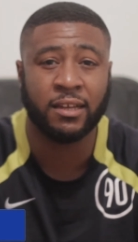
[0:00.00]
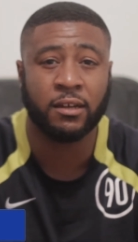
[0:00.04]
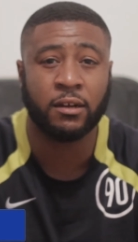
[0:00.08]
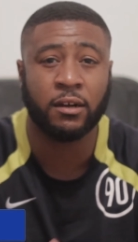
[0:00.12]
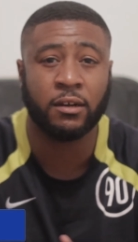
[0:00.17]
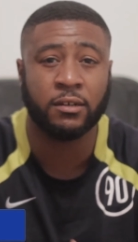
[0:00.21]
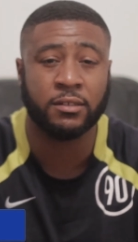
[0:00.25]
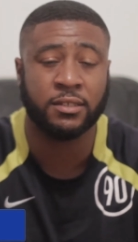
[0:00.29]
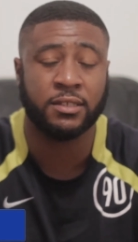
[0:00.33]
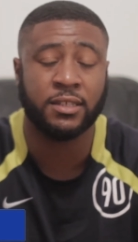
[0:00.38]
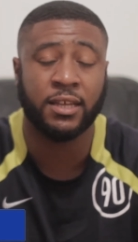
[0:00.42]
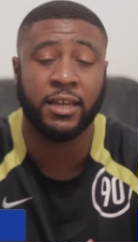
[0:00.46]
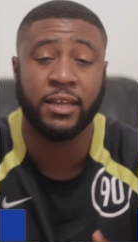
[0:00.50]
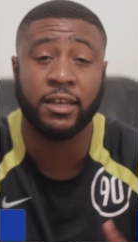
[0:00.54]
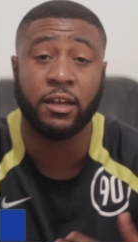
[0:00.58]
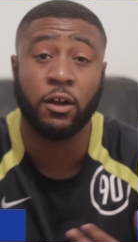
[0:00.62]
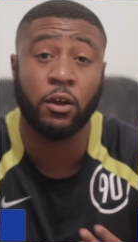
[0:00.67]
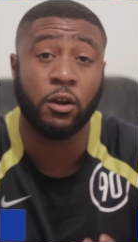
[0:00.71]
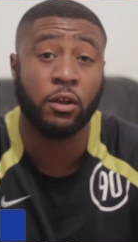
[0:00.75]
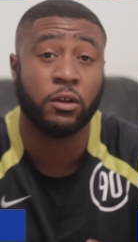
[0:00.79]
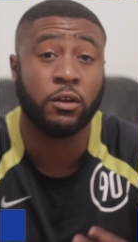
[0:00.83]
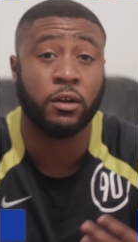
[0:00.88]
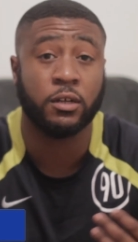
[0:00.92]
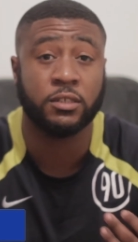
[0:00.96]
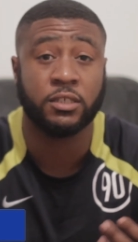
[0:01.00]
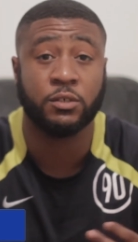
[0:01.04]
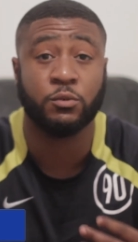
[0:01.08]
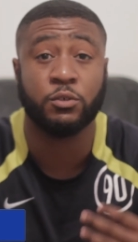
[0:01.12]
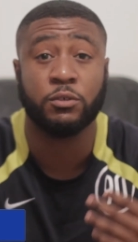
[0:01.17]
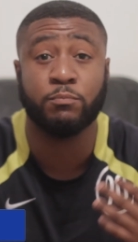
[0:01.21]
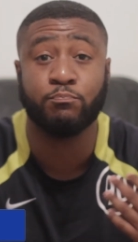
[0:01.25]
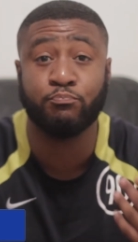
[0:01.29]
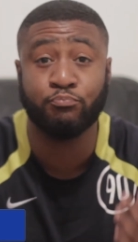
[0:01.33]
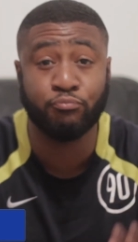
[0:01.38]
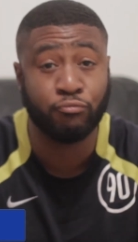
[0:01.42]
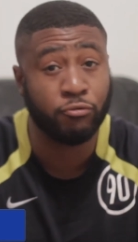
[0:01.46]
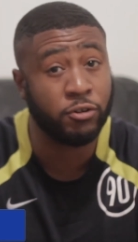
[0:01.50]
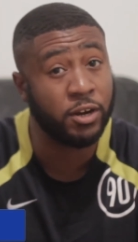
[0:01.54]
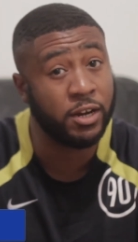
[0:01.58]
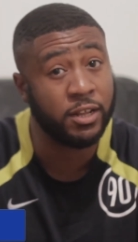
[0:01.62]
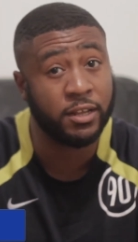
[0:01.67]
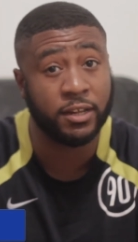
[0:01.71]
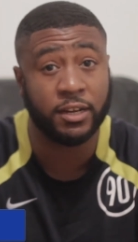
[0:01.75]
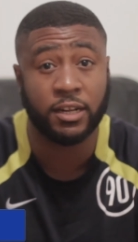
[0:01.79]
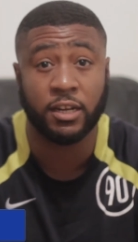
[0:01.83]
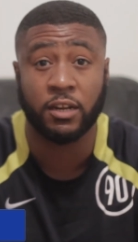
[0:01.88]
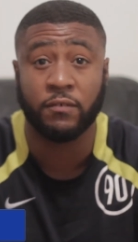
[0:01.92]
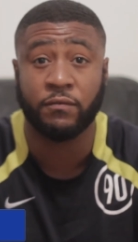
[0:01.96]
Kante N'Golo Kante was
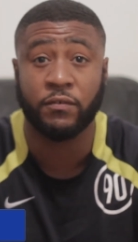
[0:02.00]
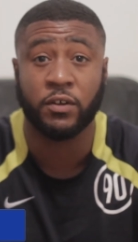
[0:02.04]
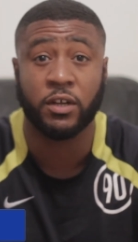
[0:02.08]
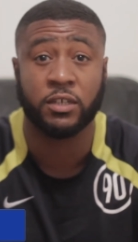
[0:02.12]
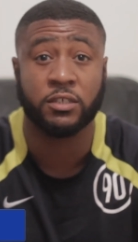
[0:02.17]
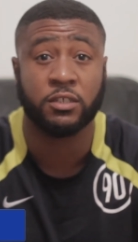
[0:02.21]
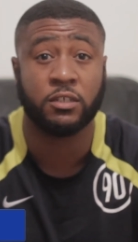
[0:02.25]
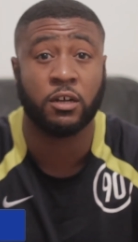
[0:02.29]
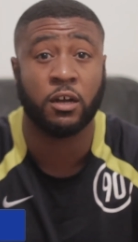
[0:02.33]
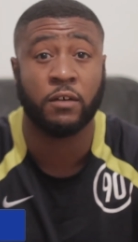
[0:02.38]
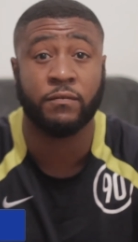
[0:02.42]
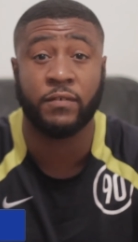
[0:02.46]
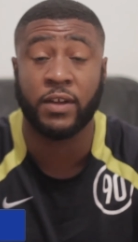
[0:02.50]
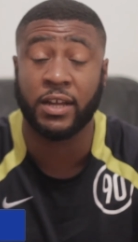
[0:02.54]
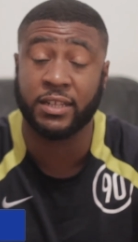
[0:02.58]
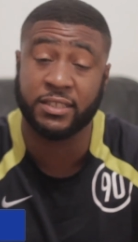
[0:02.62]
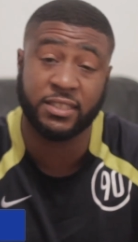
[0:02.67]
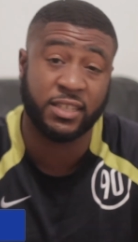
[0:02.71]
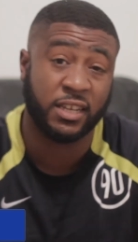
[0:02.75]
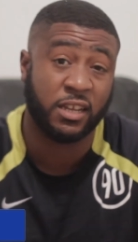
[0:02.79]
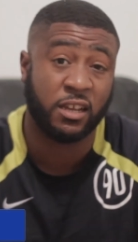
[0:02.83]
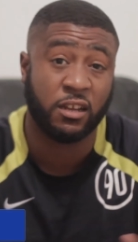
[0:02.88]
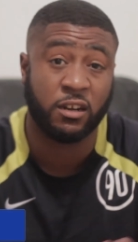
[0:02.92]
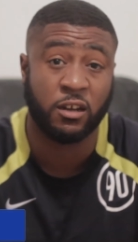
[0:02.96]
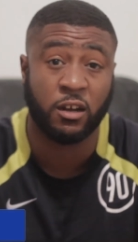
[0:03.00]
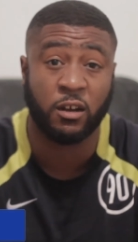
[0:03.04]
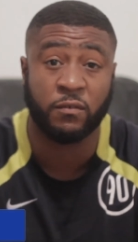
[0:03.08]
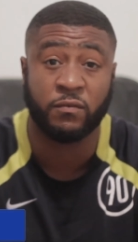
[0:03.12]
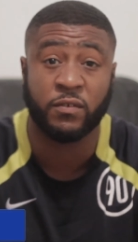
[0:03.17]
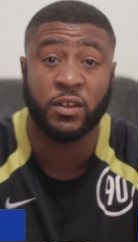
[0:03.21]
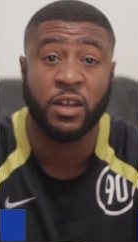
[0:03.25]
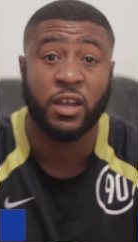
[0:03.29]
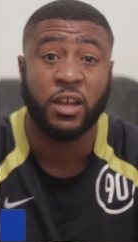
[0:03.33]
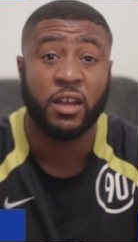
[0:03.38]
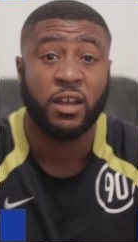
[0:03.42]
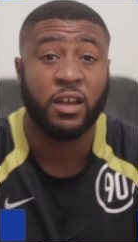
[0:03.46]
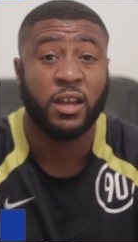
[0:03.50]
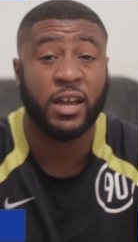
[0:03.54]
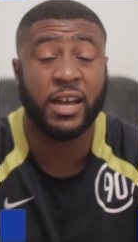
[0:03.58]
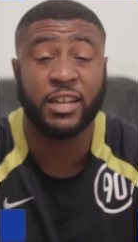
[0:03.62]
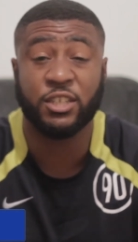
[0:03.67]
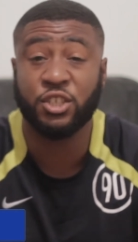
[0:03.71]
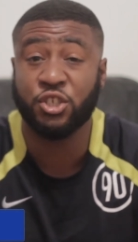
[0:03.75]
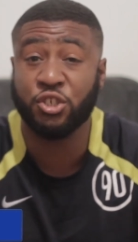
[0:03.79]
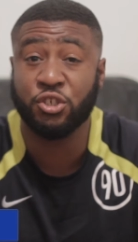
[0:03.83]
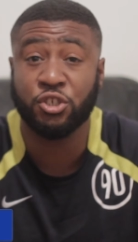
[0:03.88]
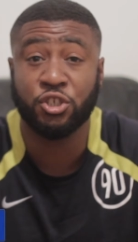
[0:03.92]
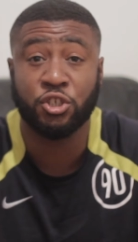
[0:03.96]
brilliant in the first half and second half,
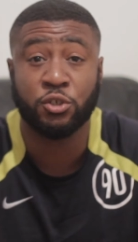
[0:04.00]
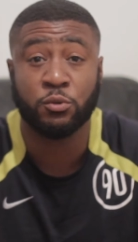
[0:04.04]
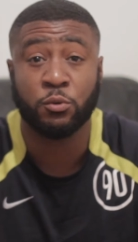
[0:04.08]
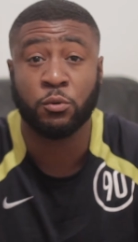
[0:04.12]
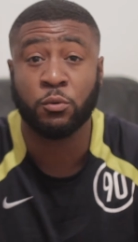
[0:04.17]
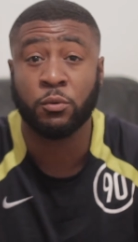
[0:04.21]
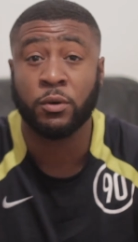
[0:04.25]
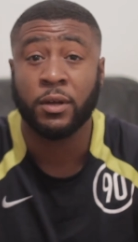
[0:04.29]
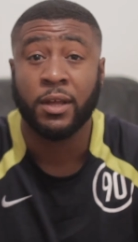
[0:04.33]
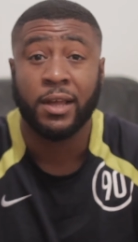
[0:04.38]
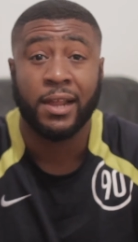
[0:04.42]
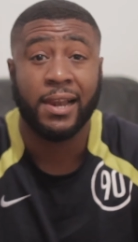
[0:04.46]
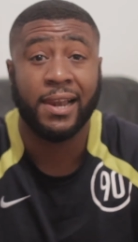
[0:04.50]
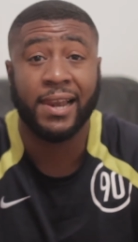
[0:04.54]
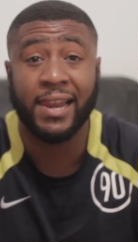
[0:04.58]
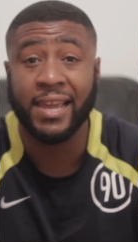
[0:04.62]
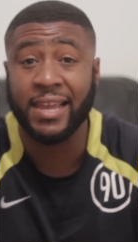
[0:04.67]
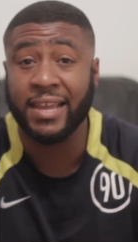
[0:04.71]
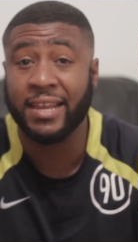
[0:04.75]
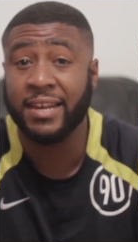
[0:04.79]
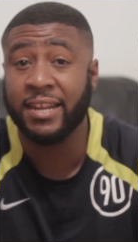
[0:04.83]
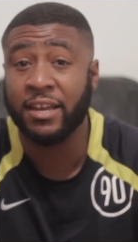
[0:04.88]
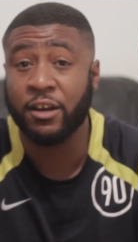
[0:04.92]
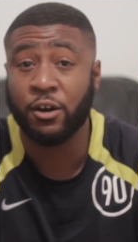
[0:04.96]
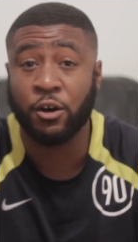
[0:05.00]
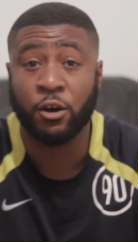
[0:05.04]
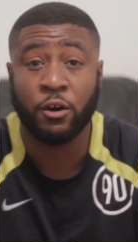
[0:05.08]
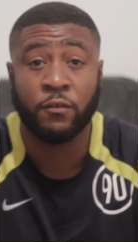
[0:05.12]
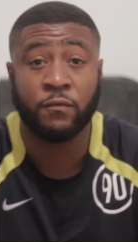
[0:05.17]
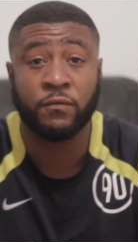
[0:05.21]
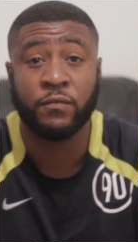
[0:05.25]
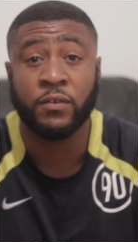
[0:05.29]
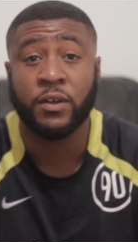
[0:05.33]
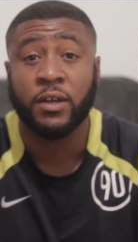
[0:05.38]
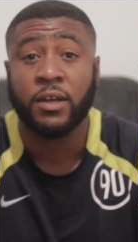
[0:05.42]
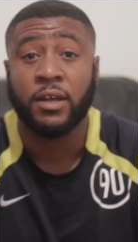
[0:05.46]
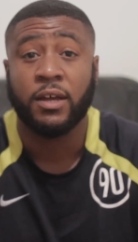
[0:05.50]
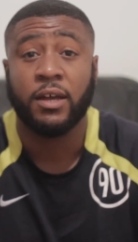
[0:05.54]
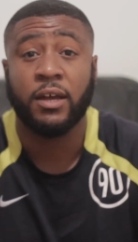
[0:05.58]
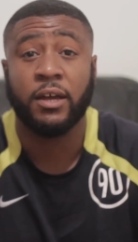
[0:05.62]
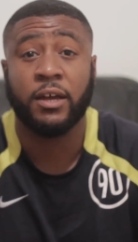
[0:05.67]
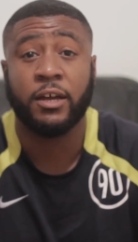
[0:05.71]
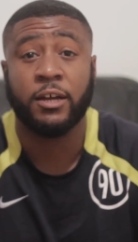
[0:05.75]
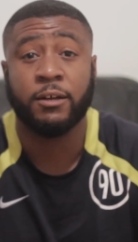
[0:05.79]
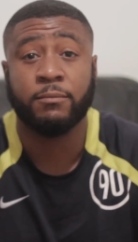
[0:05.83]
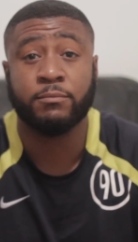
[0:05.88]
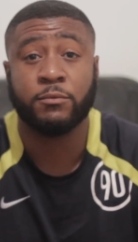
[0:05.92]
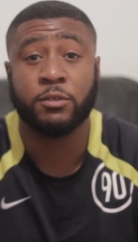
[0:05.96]
as usual, laying it off
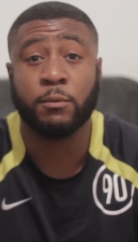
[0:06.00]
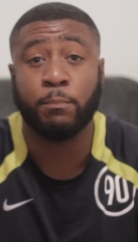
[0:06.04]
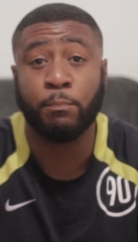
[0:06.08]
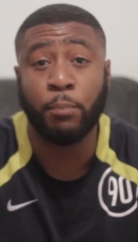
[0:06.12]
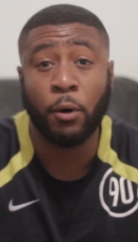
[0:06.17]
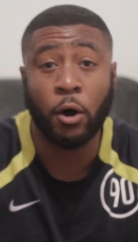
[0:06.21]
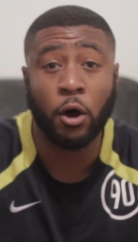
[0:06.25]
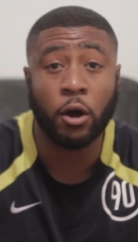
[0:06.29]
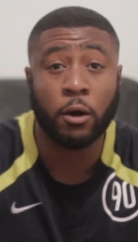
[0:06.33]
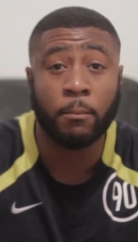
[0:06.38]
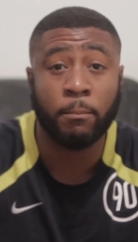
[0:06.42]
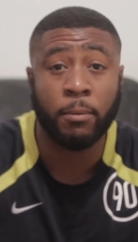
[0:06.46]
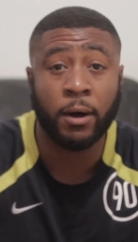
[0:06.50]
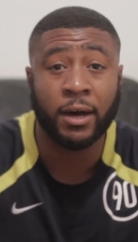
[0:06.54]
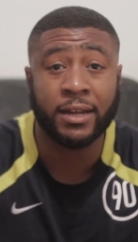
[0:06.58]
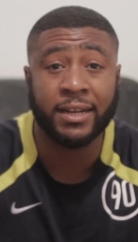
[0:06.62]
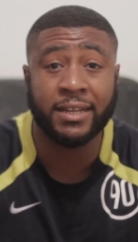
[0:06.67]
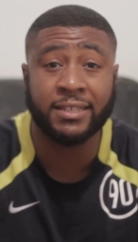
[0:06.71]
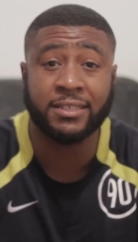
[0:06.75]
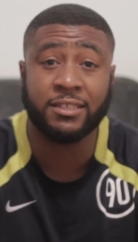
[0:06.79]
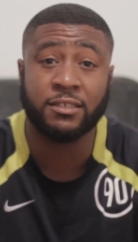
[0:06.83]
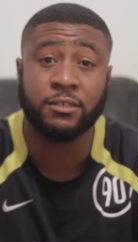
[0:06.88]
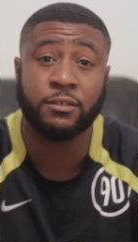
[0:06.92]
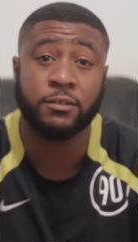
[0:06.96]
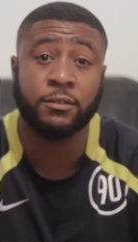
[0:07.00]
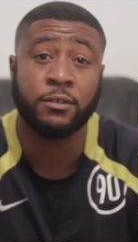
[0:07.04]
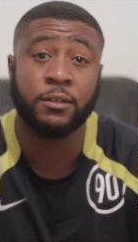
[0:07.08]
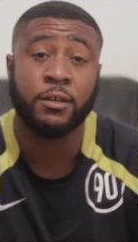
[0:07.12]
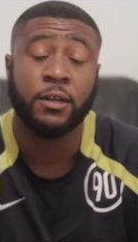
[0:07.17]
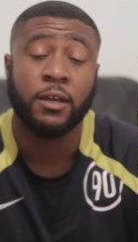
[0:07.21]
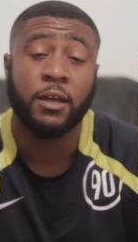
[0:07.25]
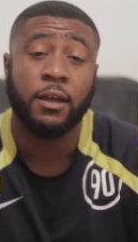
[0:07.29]
um, to Pogba, then to